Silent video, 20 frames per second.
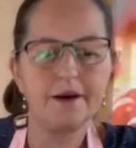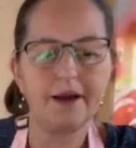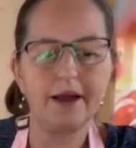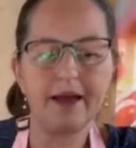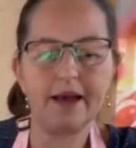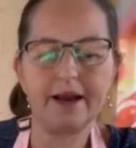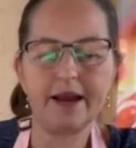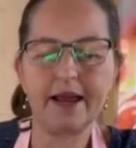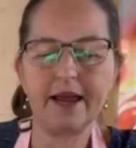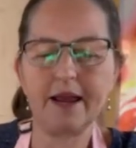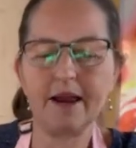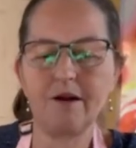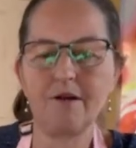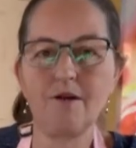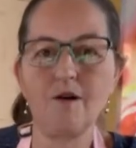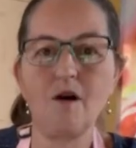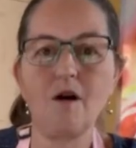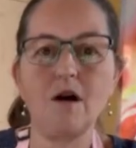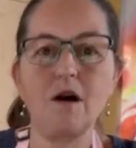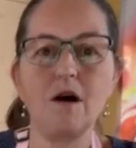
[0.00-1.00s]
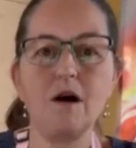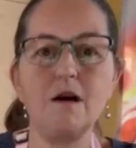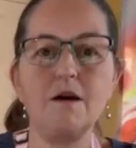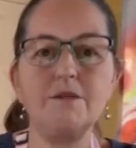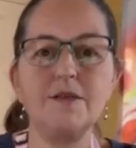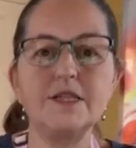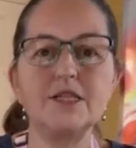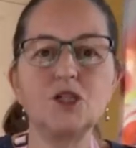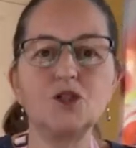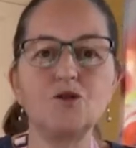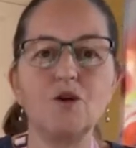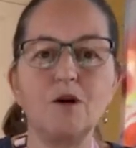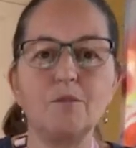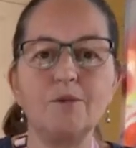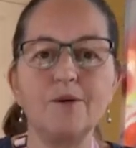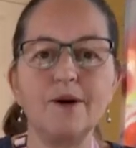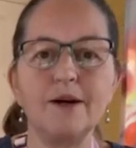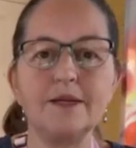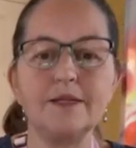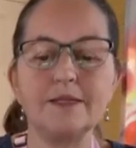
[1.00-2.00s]
And here are the
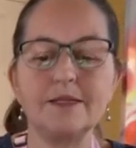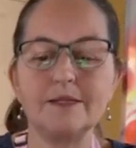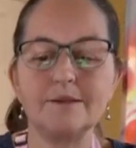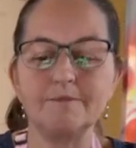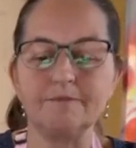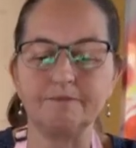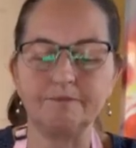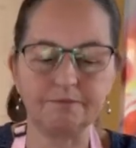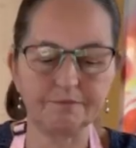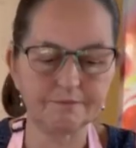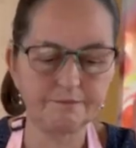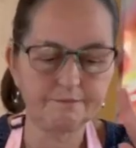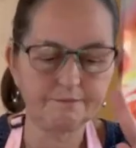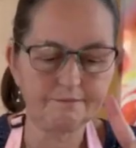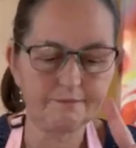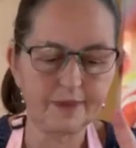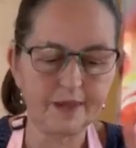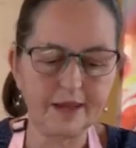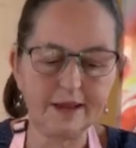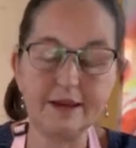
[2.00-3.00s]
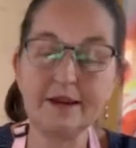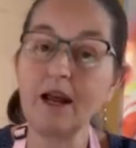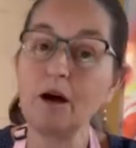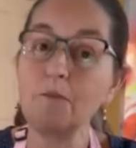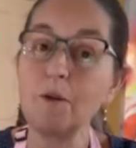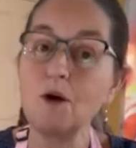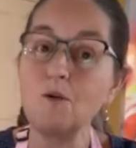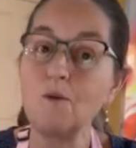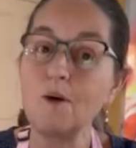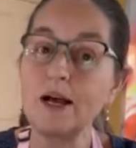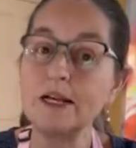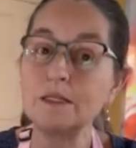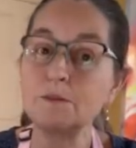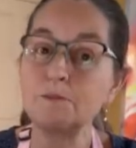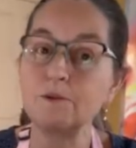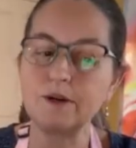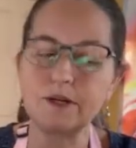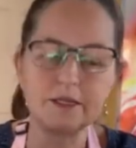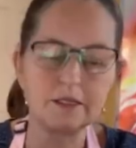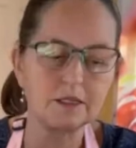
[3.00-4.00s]
strawberries. Now my
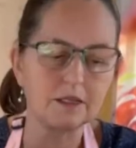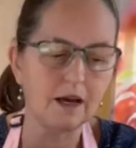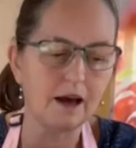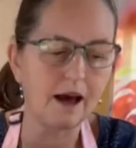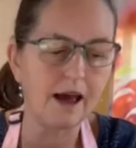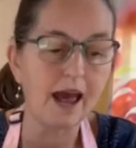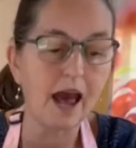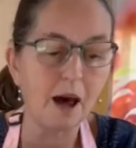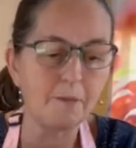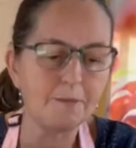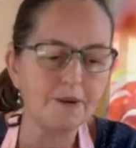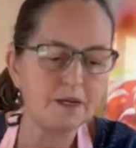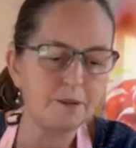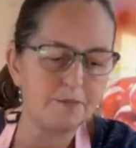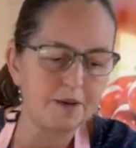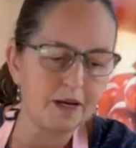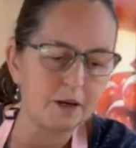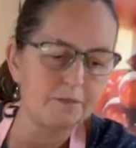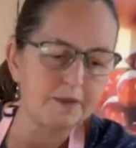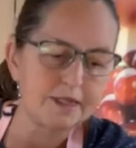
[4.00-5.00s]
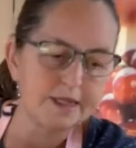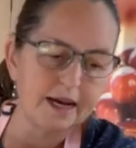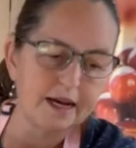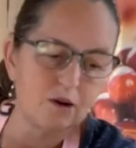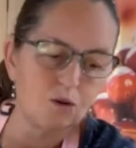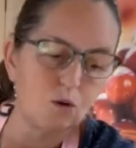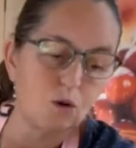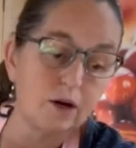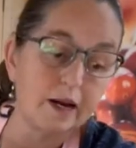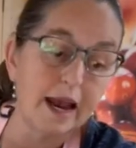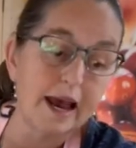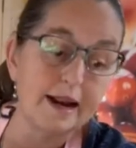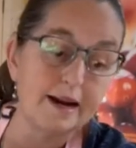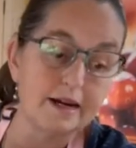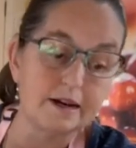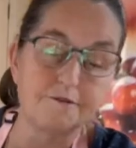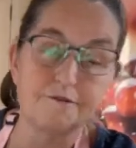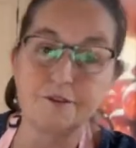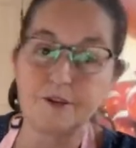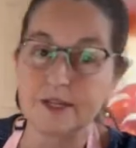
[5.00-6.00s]
raspberries, I happen to be able to get organic
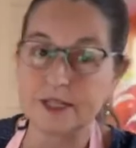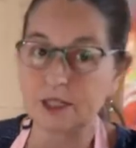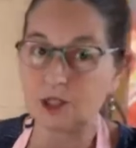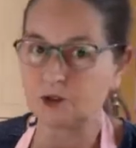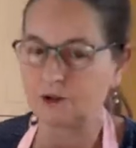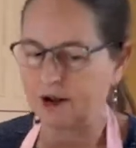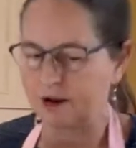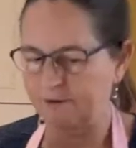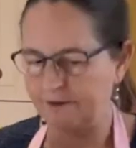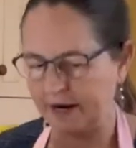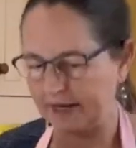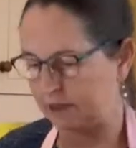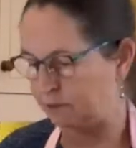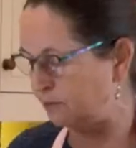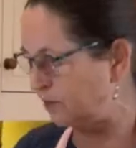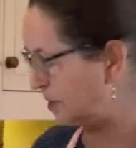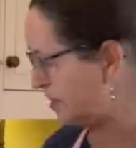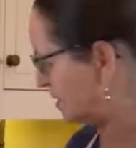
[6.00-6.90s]
freeze-dried raspberries.